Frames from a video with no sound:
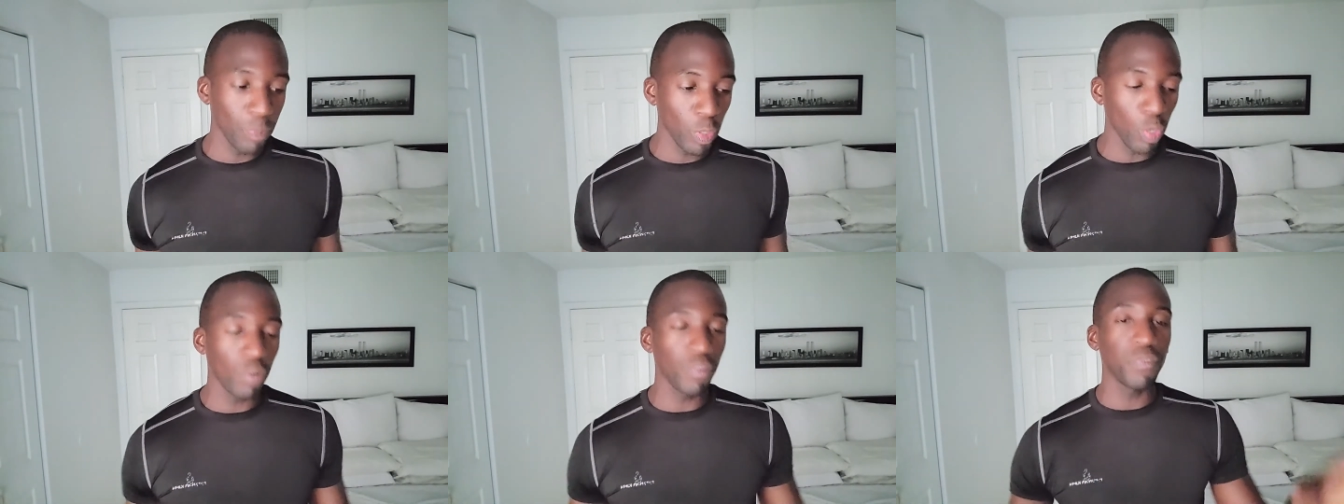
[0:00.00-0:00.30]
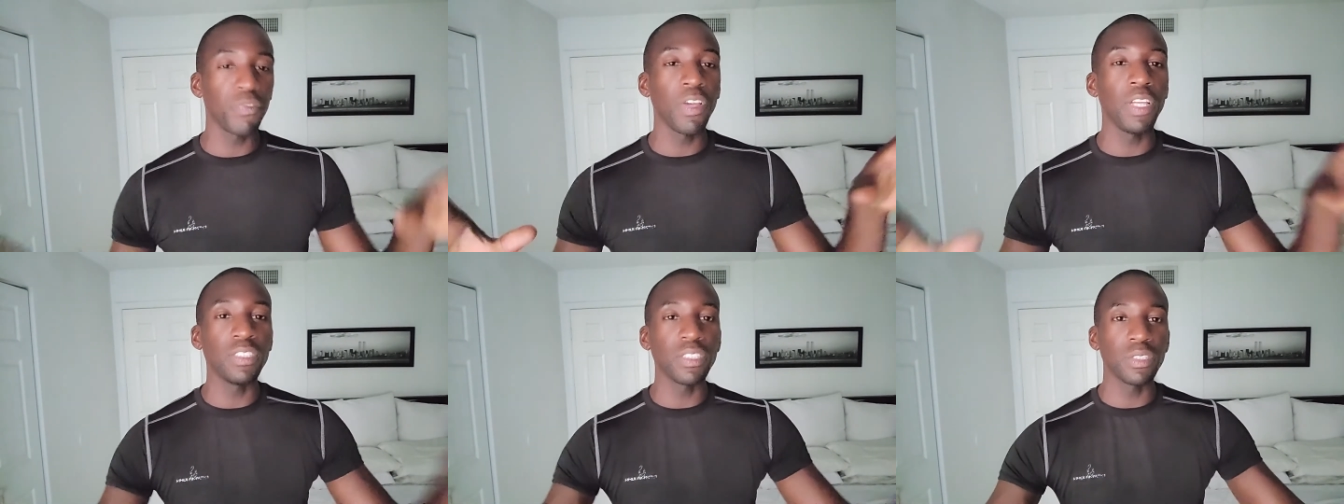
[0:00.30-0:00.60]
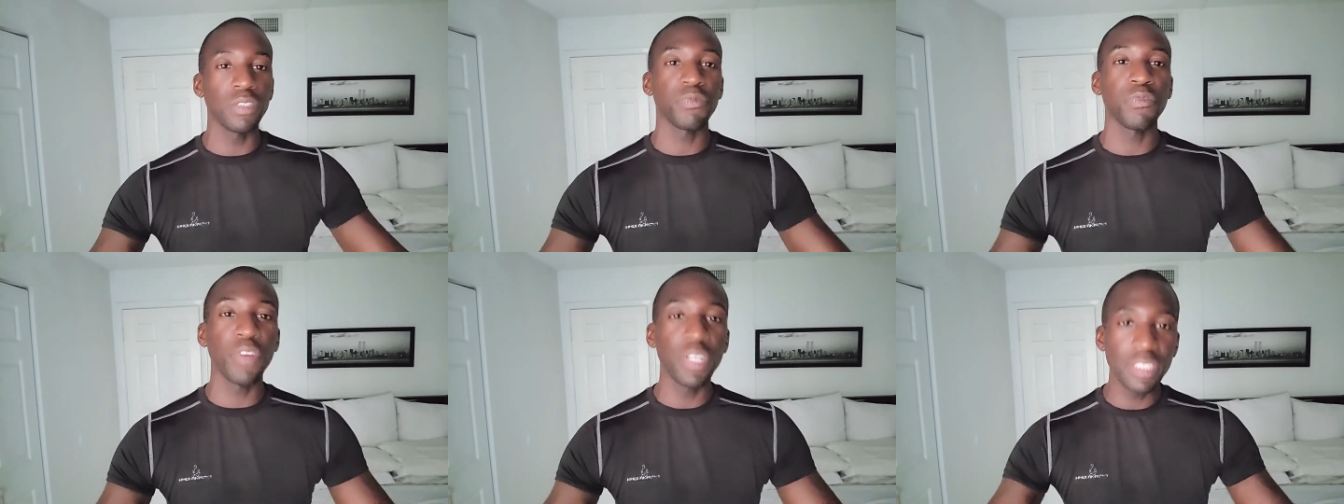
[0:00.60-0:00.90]
your friends,
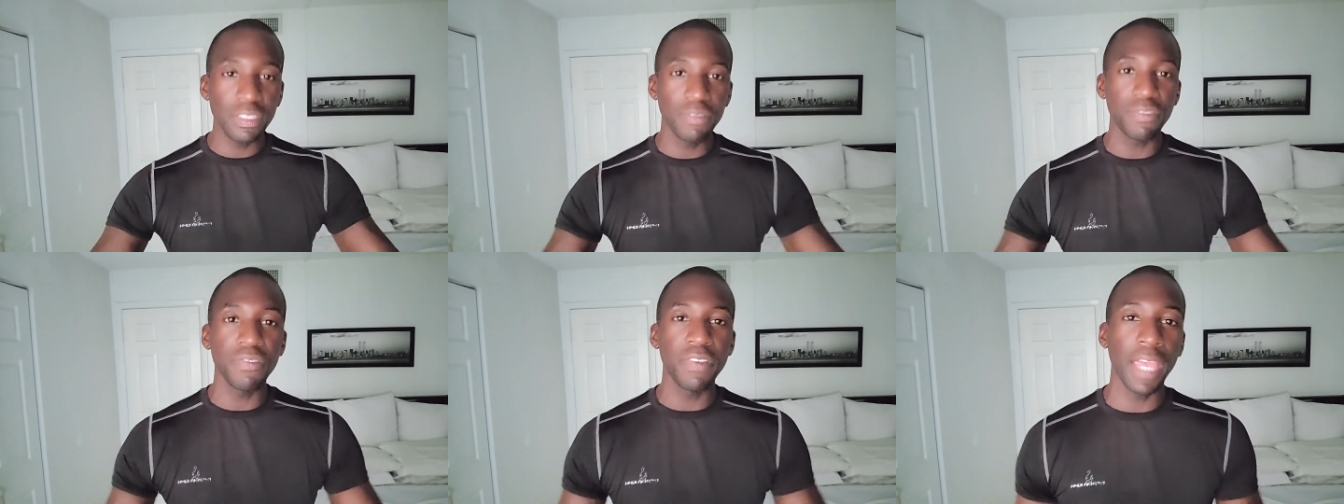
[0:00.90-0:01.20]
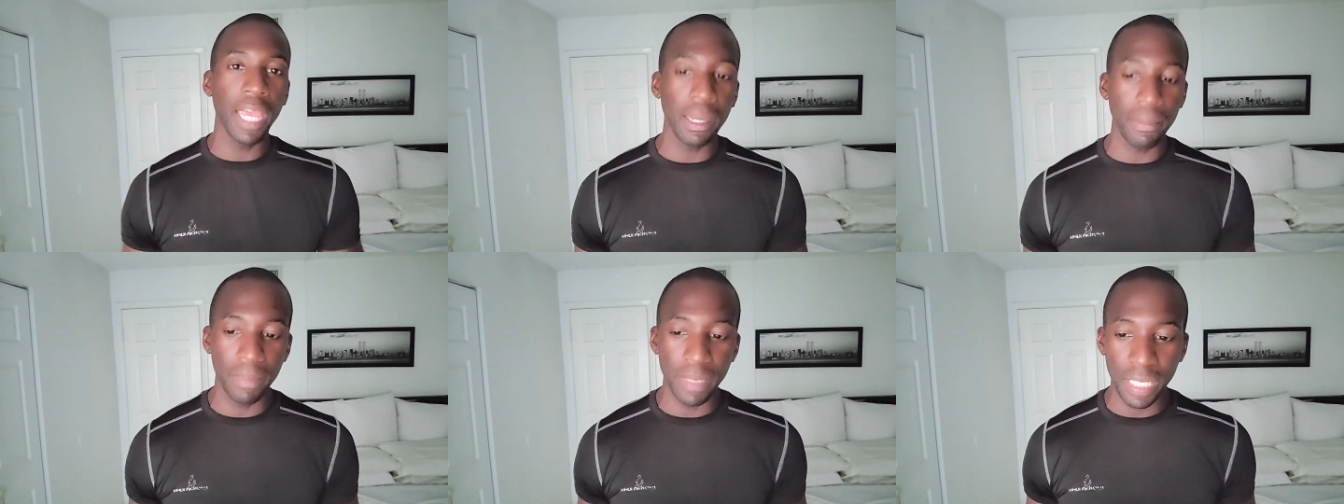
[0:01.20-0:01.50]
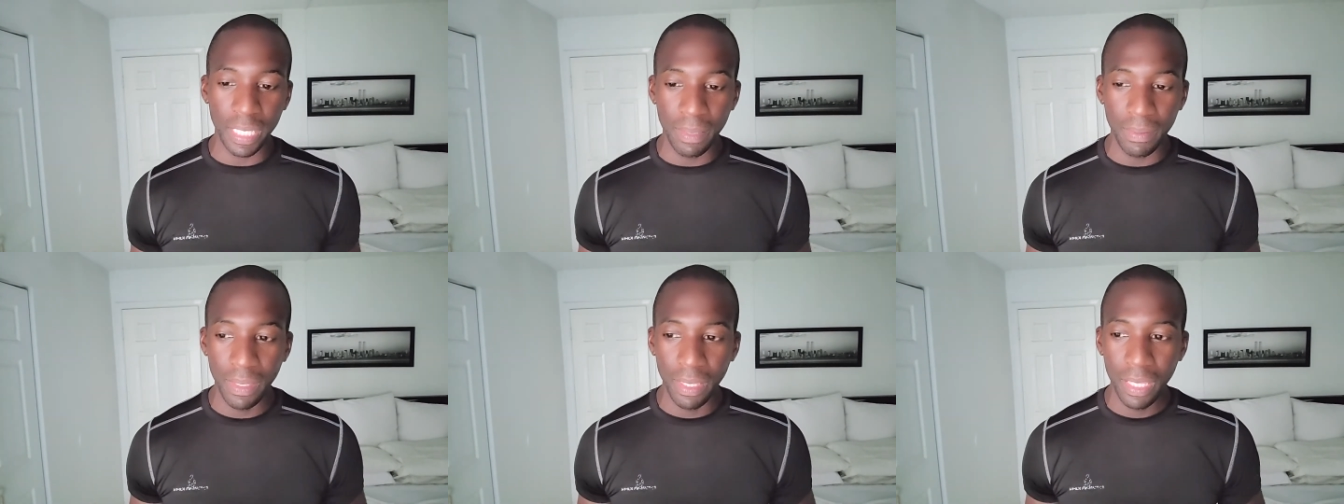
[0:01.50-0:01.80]
friends and
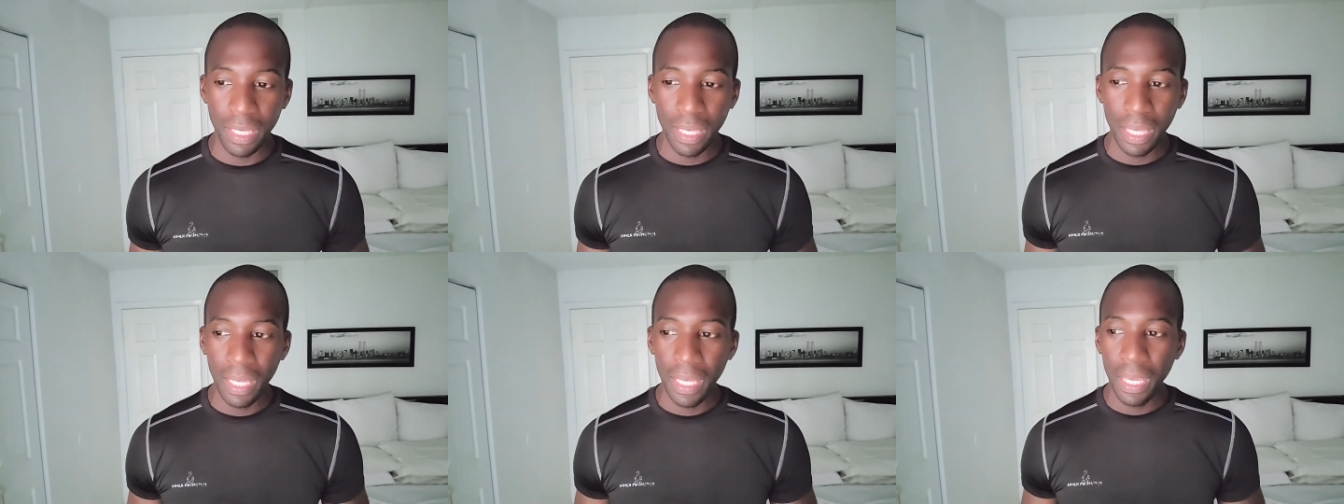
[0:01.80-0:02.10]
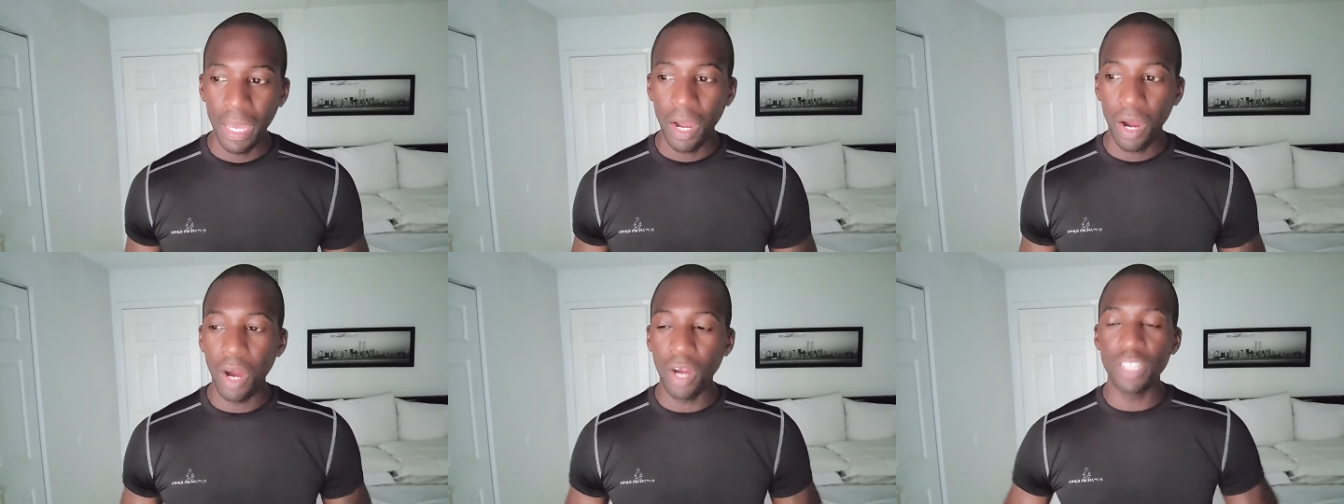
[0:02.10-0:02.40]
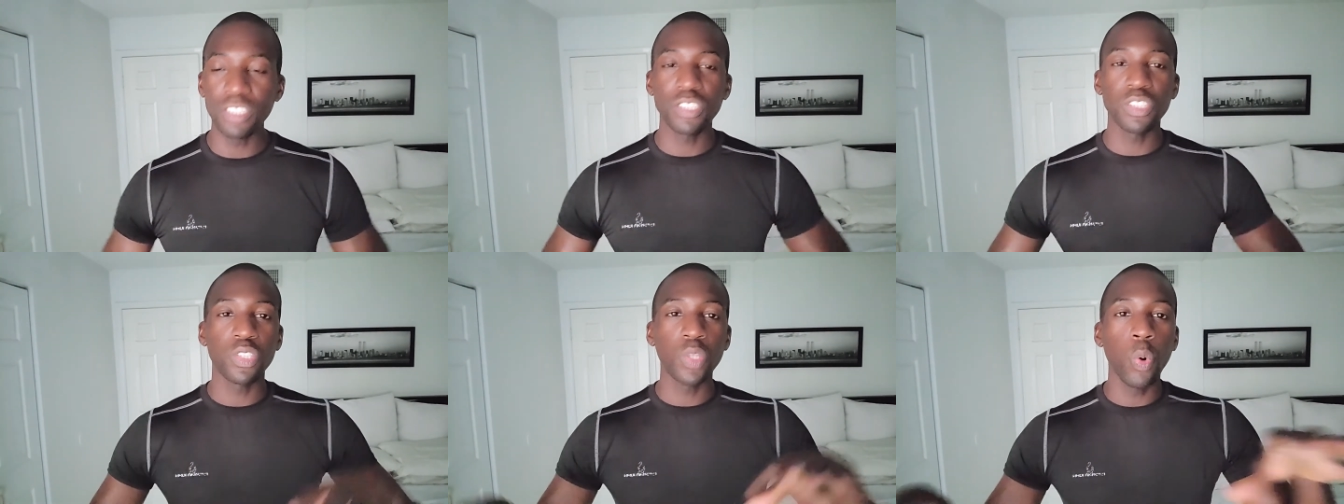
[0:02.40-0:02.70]
family are
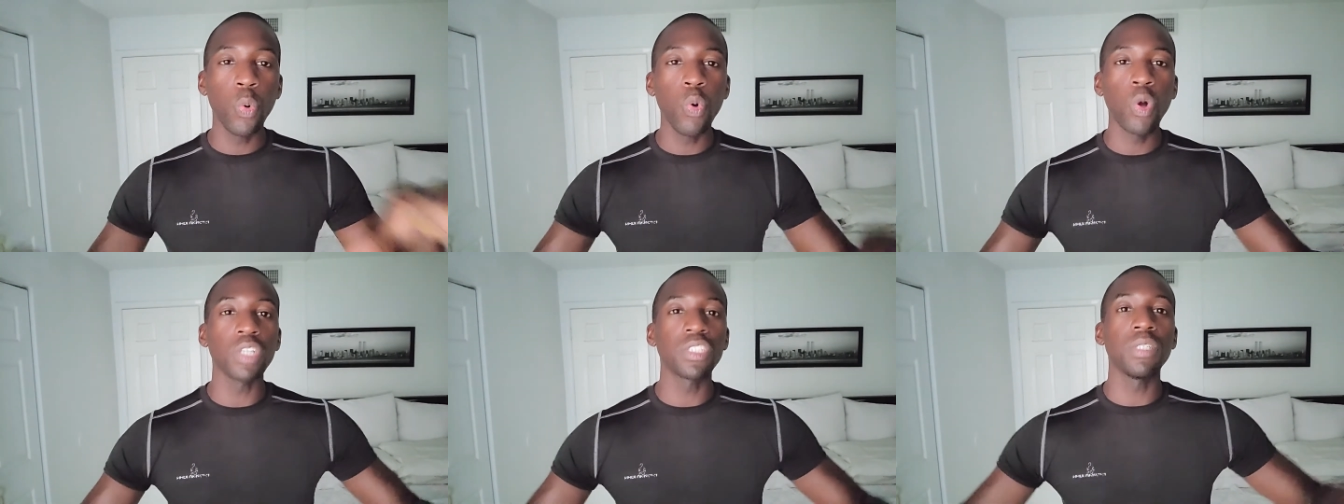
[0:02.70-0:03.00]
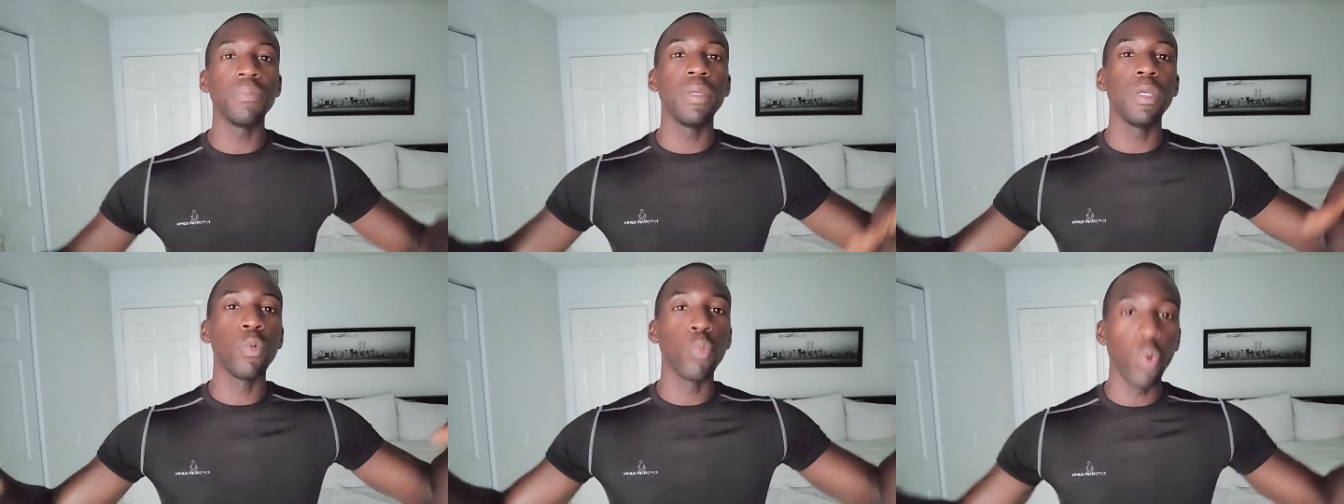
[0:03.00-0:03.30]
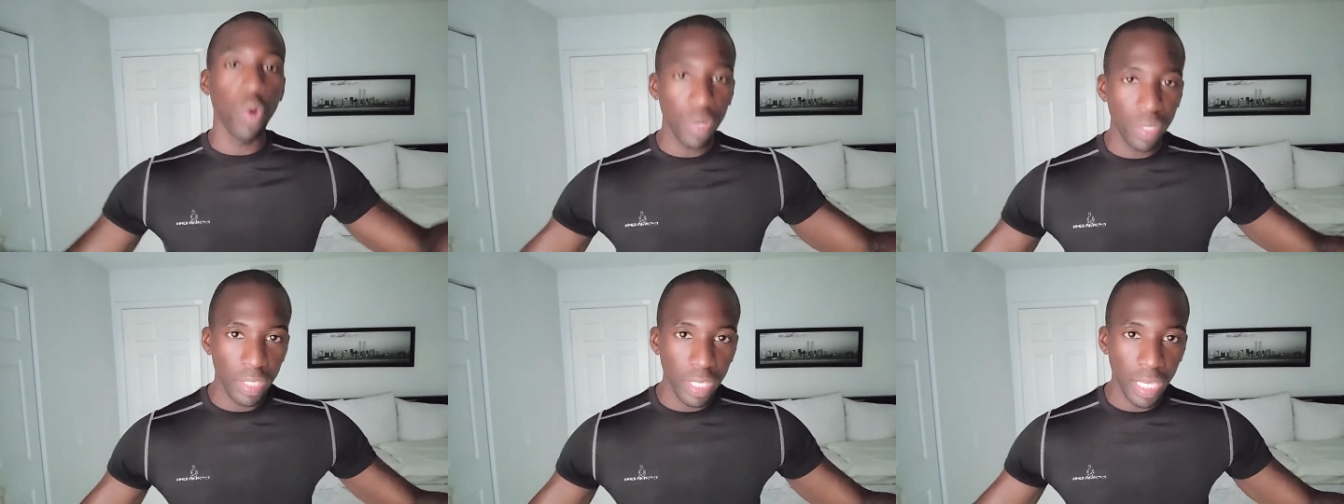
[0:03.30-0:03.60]
still going to be
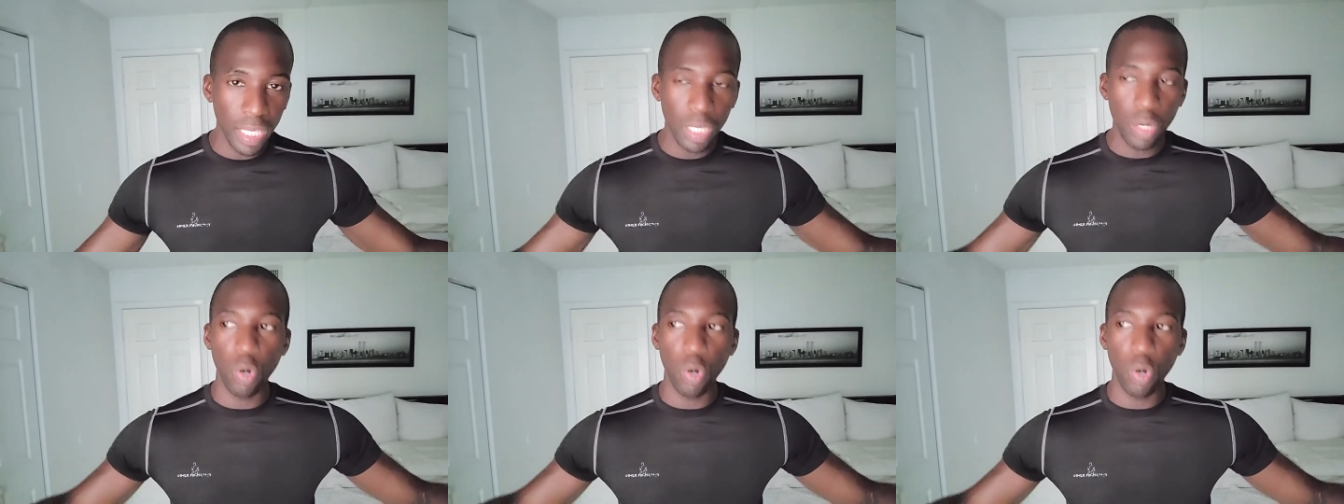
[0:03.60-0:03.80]
working